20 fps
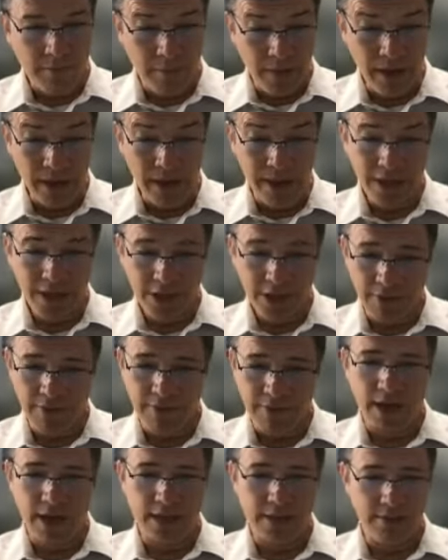
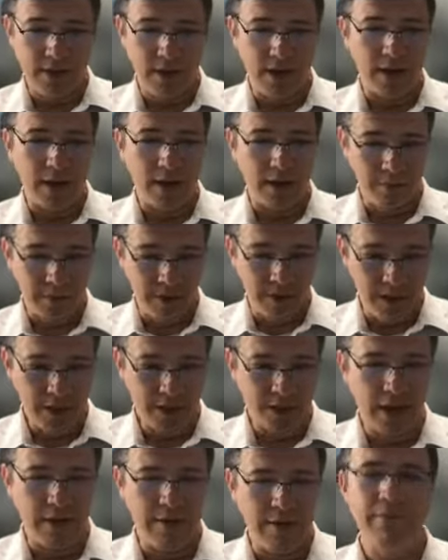
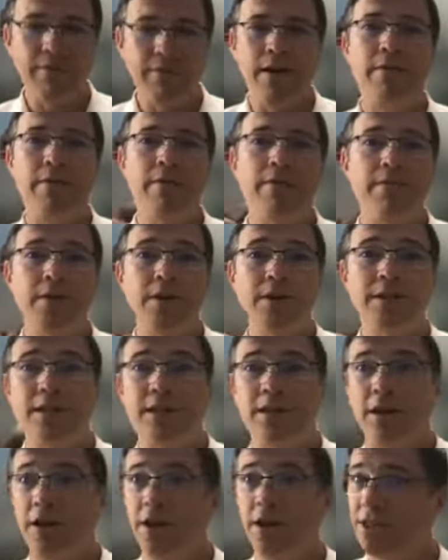However, if he first
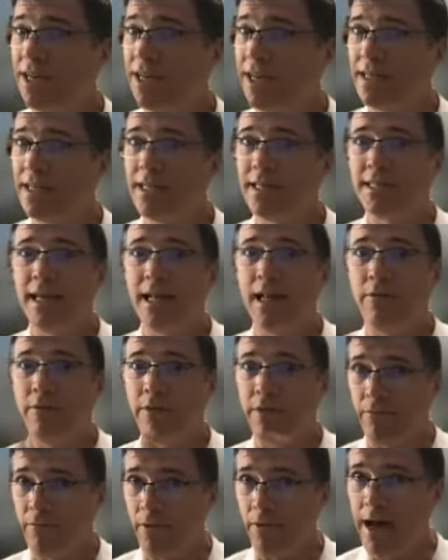negotiated the sale
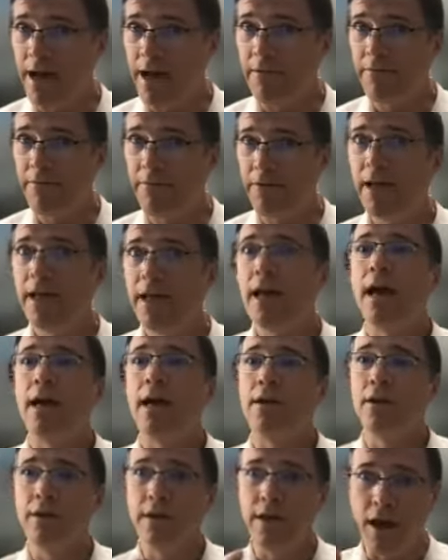with the wife,
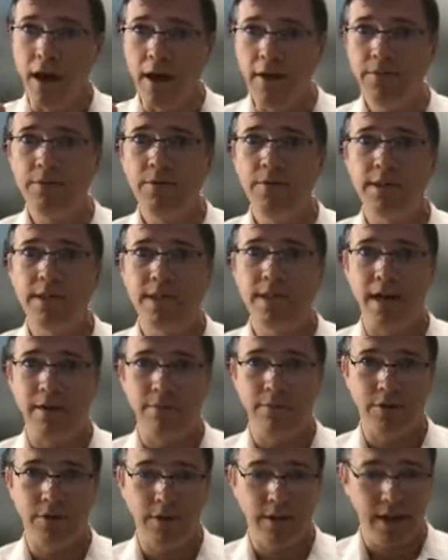and only afterwards
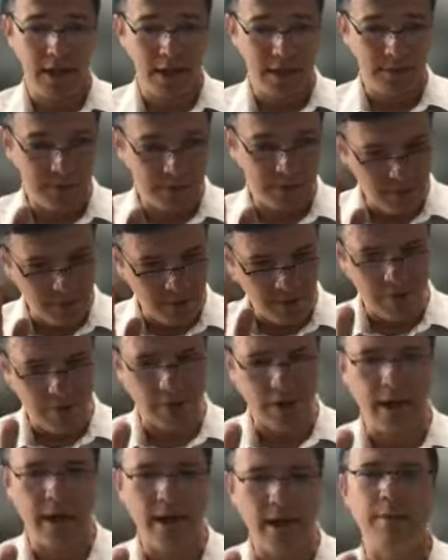came to the husband
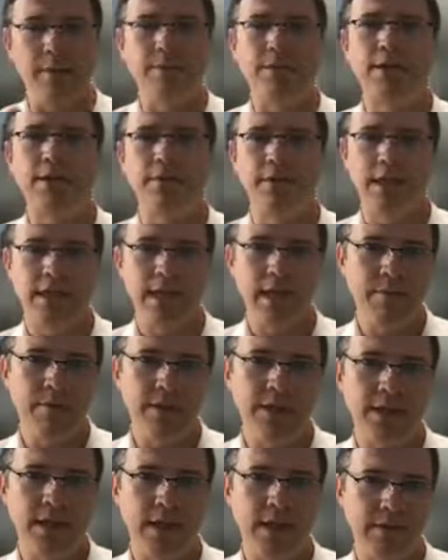Mikol Kayam. So for the same
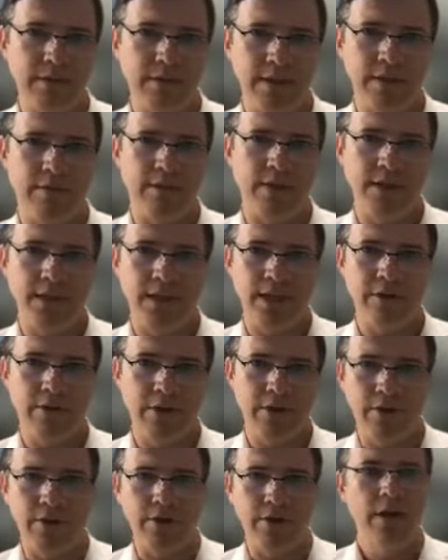reason as we said with the
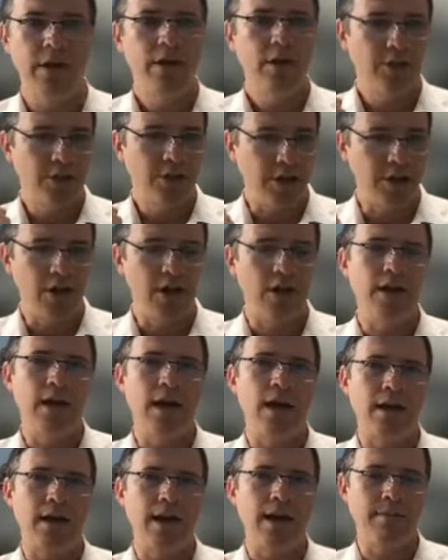Sikrikon, she can't
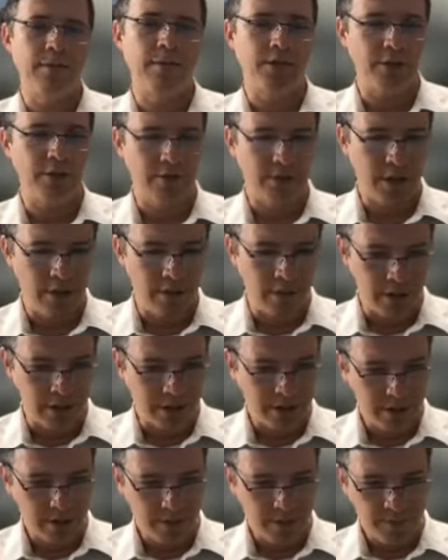now claim that she was
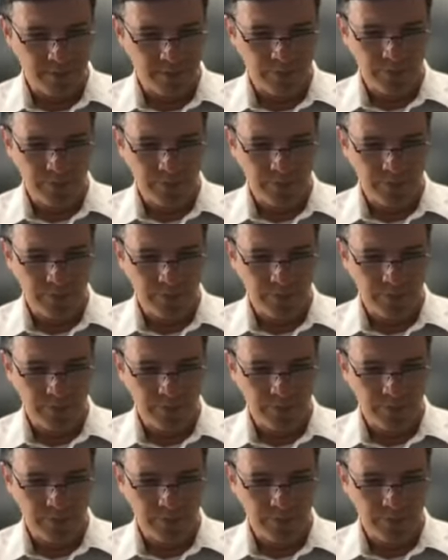coerced.